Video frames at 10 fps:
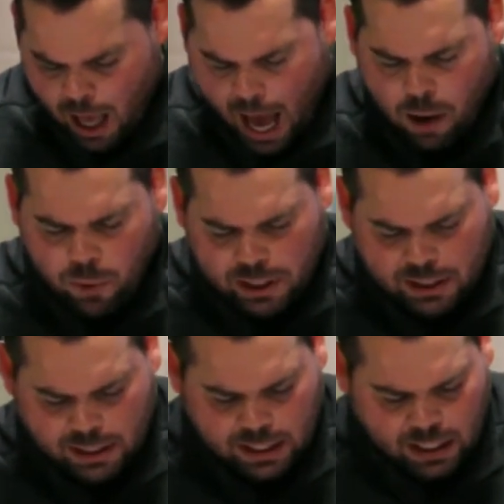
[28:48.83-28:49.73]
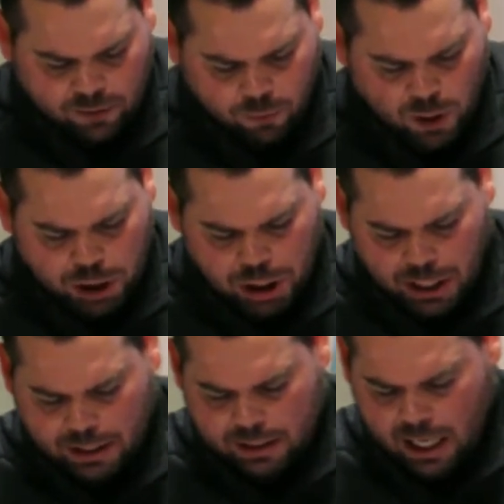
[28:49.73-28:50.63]
I receive what
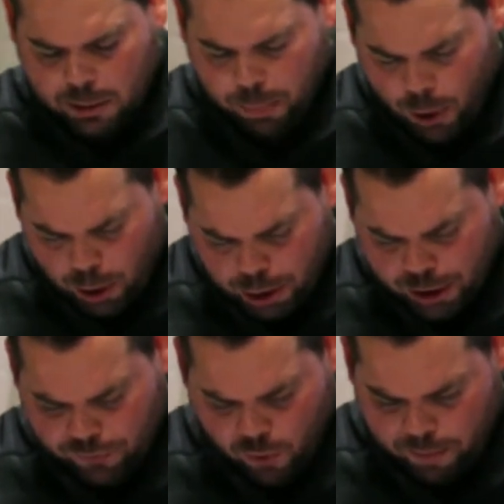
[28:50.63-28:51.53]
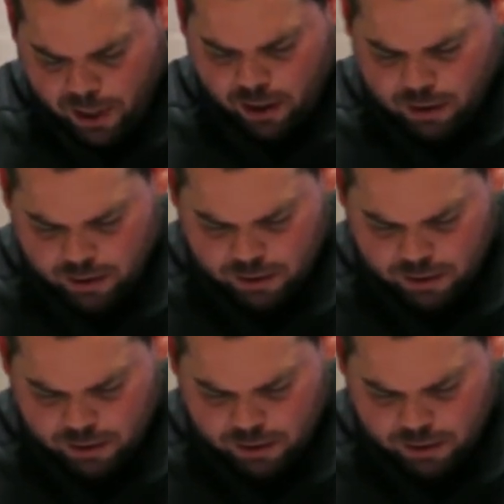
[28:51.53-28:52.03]
Jesus has purchased for me.